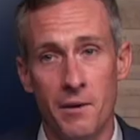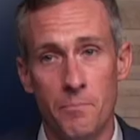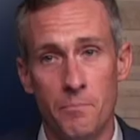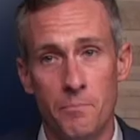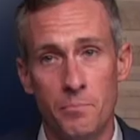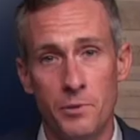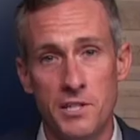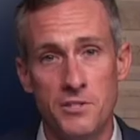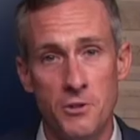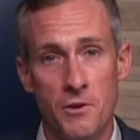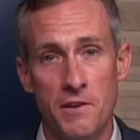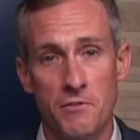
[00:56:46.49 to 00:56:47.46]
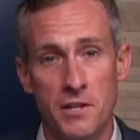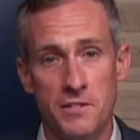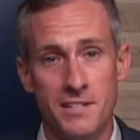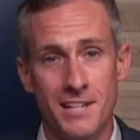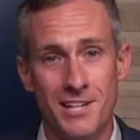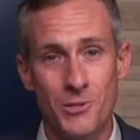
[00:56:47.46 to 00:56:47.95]
Uh, please don't
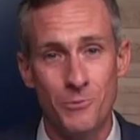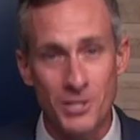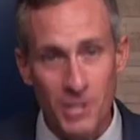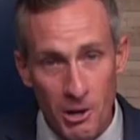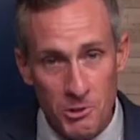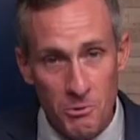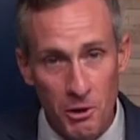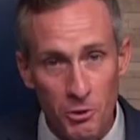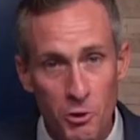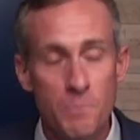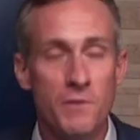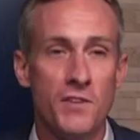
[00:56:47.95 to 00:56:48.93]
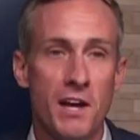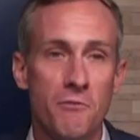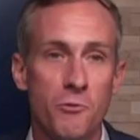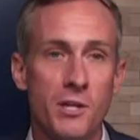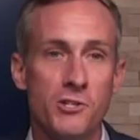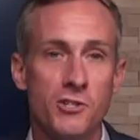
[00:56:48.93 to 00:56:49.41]
ever hesitate to reach out to our group if
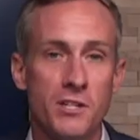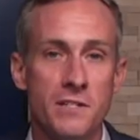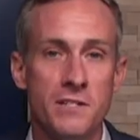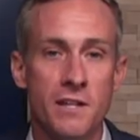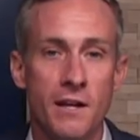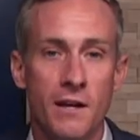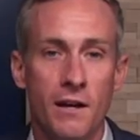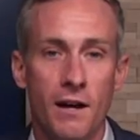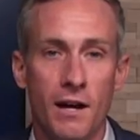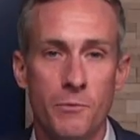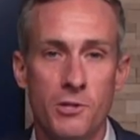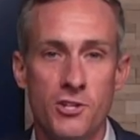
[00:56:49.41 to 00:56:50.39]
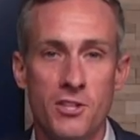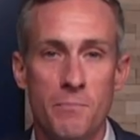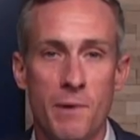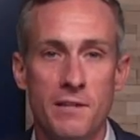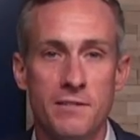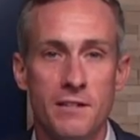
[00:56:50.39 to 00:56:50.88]
you have questions. I wish
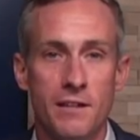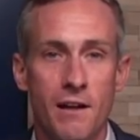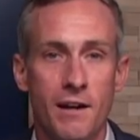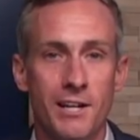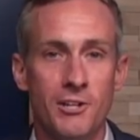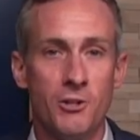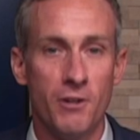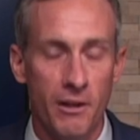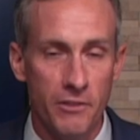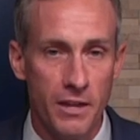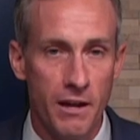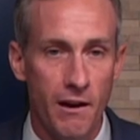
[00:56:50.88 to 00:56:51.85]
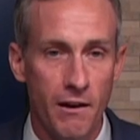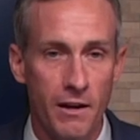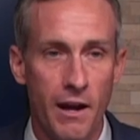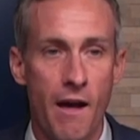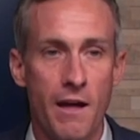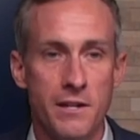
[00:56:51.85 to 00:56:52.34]
you the best of luck in your health
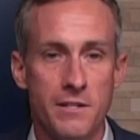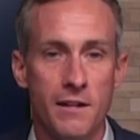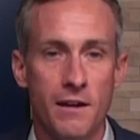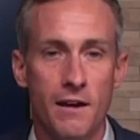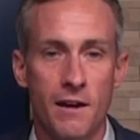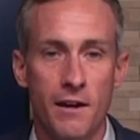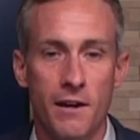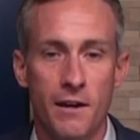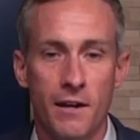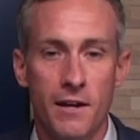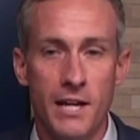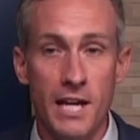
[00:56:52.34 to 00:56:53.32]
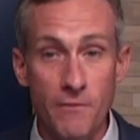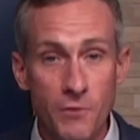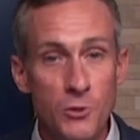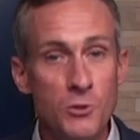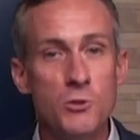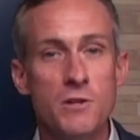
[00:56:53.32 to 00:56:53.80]
care and uh,
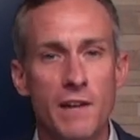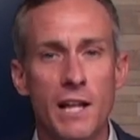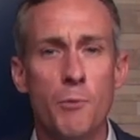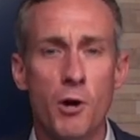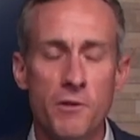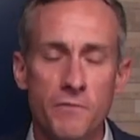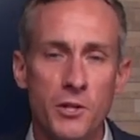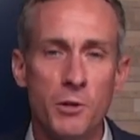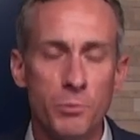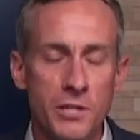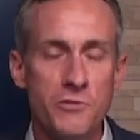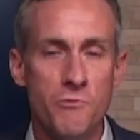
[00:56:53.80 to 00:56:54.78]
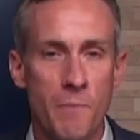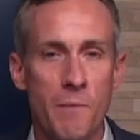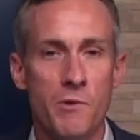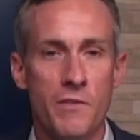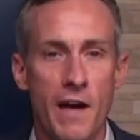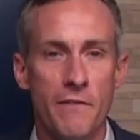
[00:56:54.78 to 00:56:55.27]
if you do develop heart failure, please
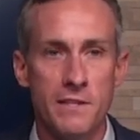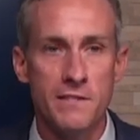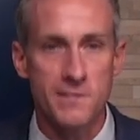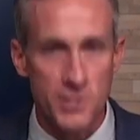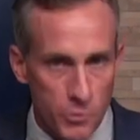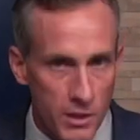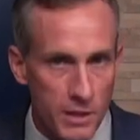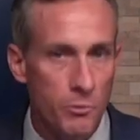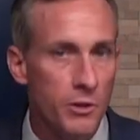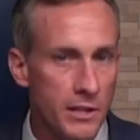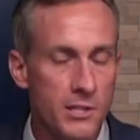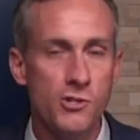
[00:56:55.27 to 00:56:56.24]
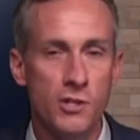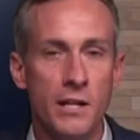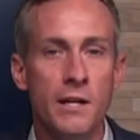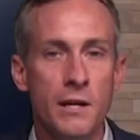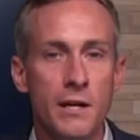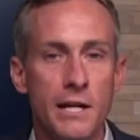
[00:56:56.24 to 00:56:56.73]
remember that this is a treatable
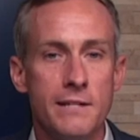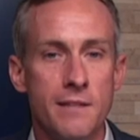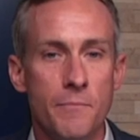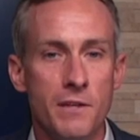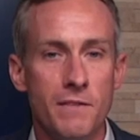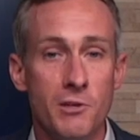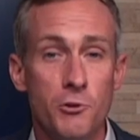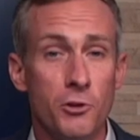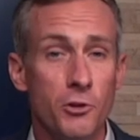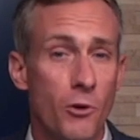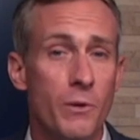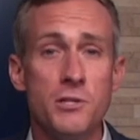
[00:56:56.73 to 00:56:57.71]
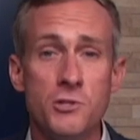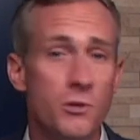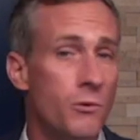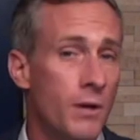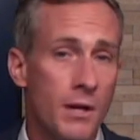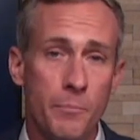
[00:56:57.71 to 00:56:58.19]
condition. It's something that you can go
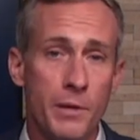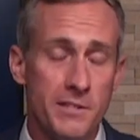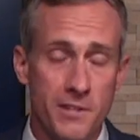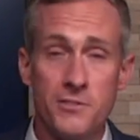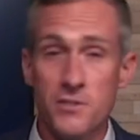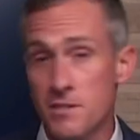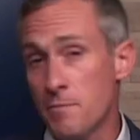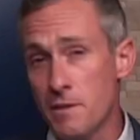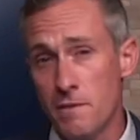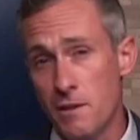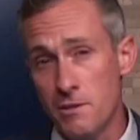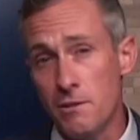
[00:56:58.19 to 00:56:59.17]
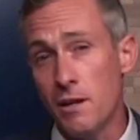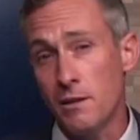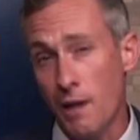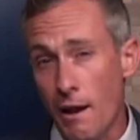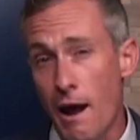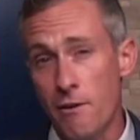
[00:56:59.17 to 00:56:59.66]
into, but it's also something that you
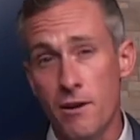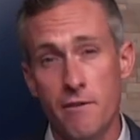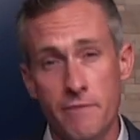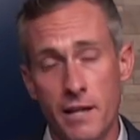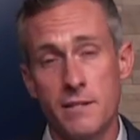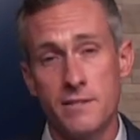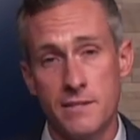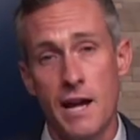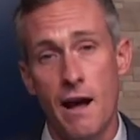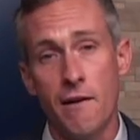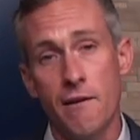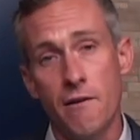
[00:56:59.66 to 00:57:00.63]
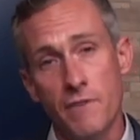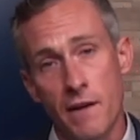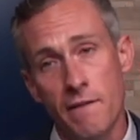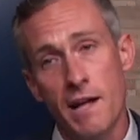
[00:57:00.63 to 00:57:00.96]
can get out of and stay out of.